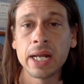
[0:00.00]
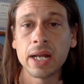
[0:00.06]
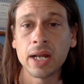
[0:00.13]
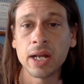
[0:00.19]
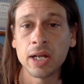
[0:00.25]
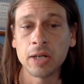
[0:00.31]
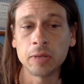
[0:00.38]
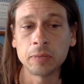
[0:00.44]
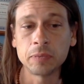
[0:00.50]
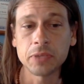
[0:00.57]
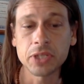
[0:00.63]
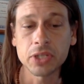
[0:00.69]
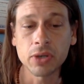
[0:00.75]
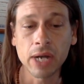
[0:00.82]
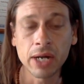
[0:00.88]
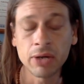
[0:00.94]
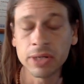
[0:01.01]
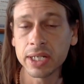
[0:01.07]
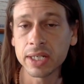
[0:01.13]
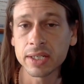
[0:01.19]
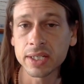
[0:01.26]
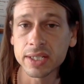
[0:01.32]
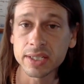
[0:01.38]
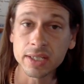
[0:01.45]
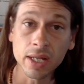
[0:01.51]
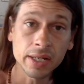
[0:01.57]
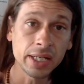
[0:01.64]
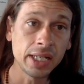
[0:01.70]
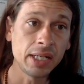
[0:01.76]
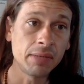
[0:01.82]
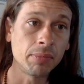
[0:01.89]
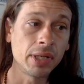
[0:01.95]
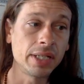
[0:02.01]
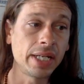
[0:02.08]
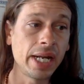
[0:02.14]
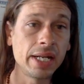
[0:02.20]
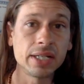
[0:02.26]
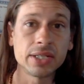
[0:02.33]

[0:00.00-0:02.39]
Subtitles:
So I only get to study mundane